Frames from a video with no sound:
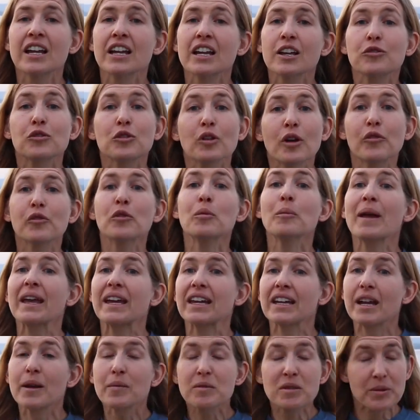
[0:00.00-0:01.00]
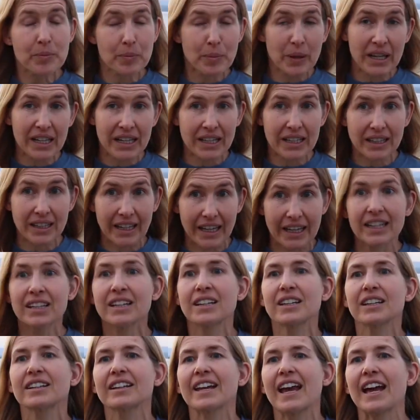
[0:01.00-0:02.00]
If you ever make it up to Pink
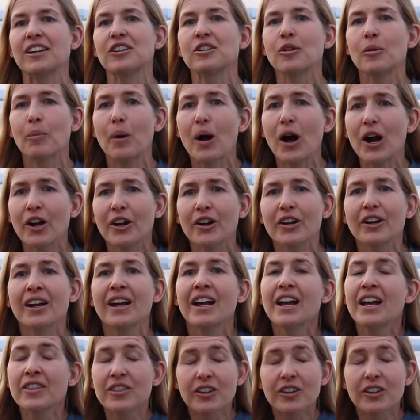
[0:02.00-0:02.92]
Lake in Gatineau Park,